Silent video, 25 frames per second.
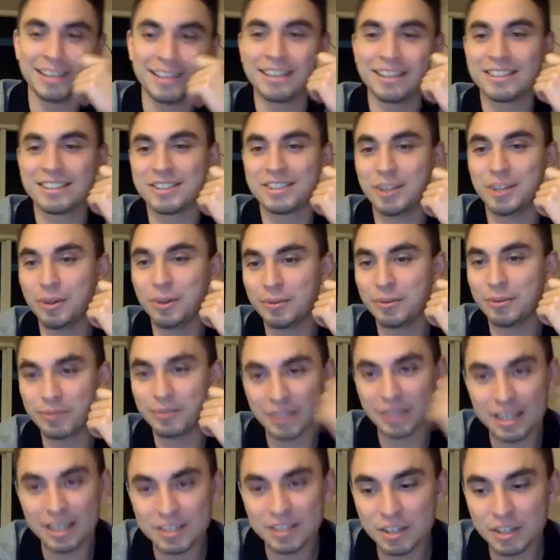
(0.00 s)
so
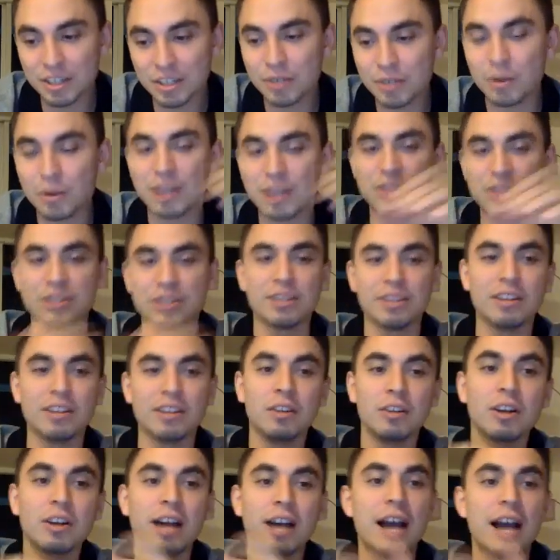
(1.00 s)
that's a good question.
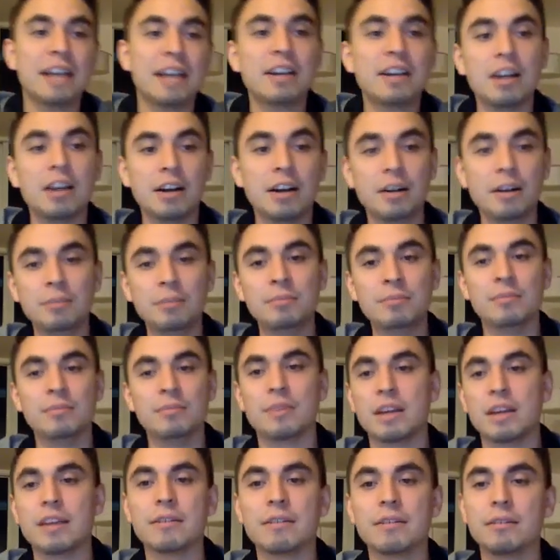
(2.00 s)
Look, I come
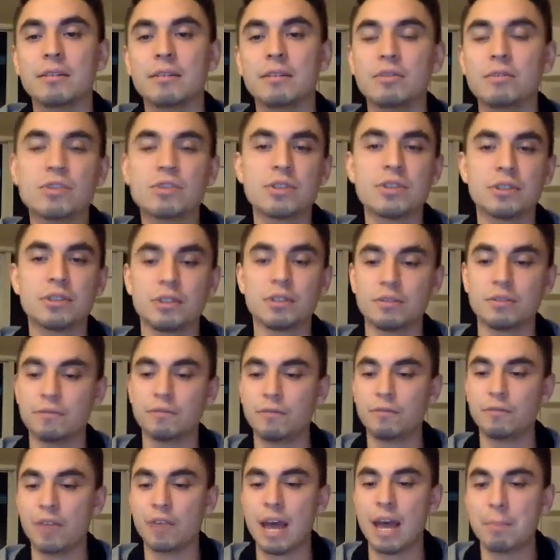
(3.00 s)
and
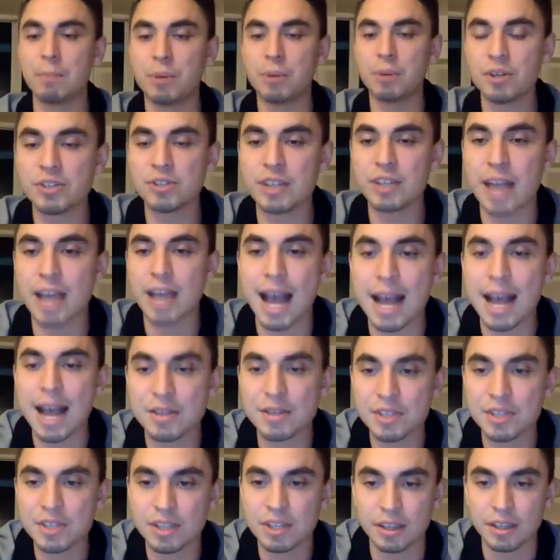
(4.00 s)
for that person
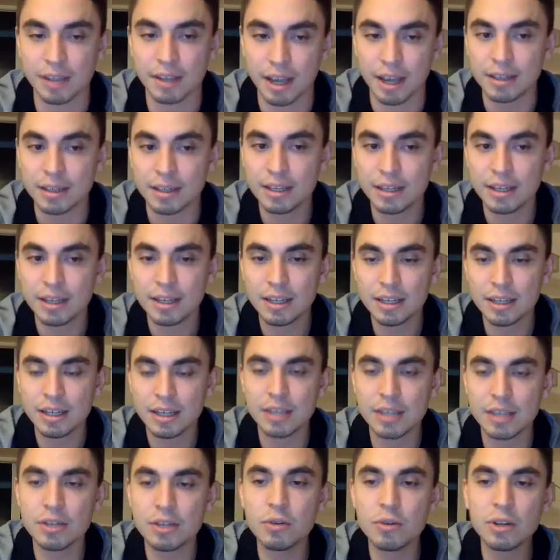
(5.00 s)
asking that,
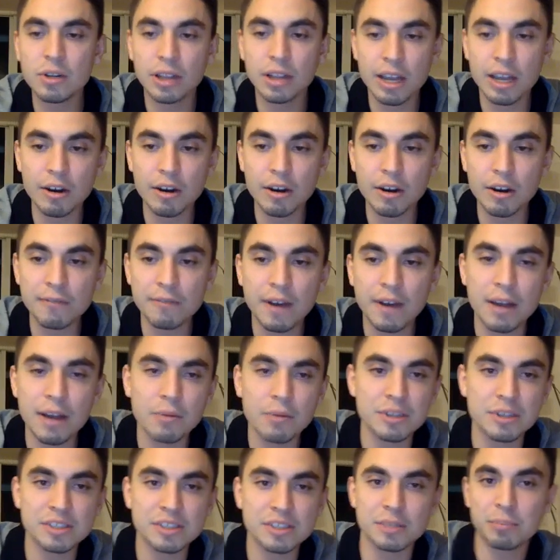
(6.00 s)
can you clarify,
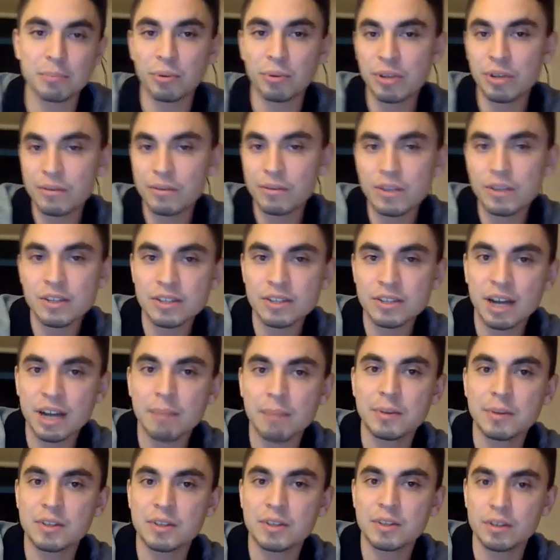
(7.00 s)
was the previous
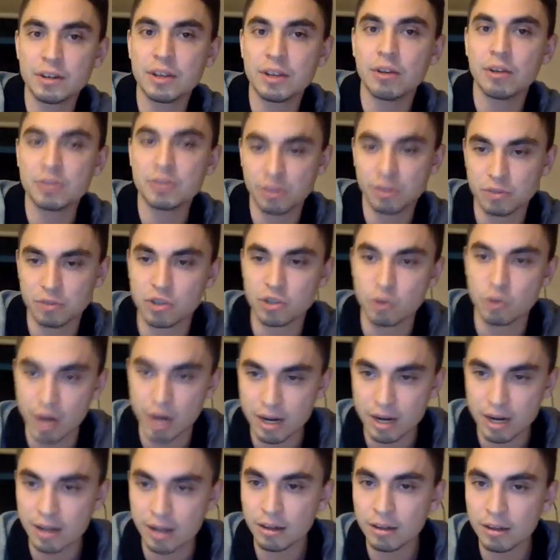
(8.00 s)
opportunity also
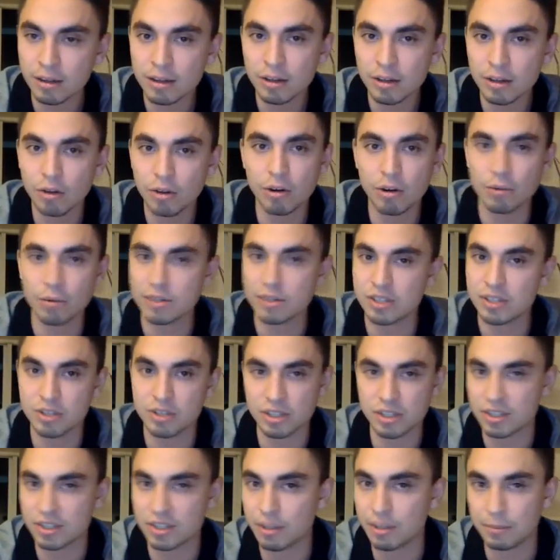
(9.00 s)
trading or was it
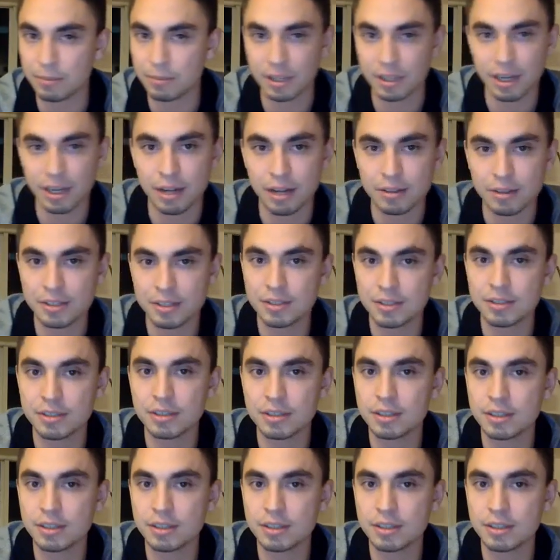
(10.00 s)
just something else?